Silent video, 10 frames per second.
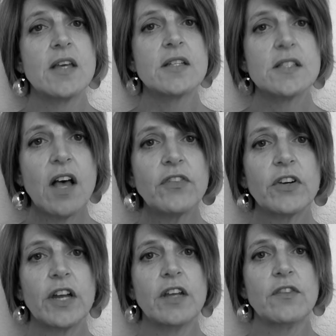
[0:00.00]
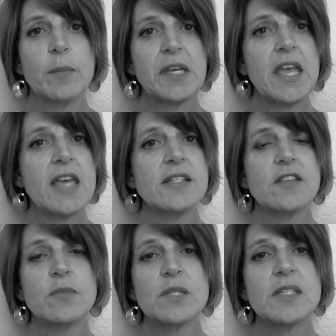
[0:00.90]
suffering from a case
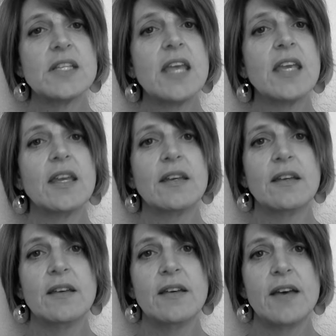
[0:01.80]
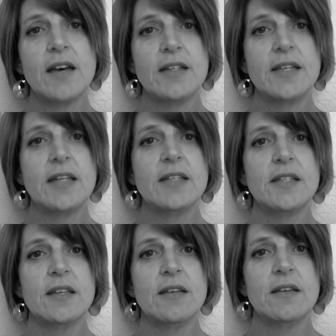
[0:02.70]
of mistaken
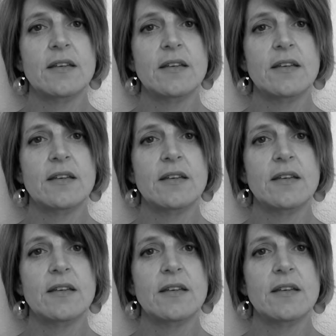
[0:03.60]
identity.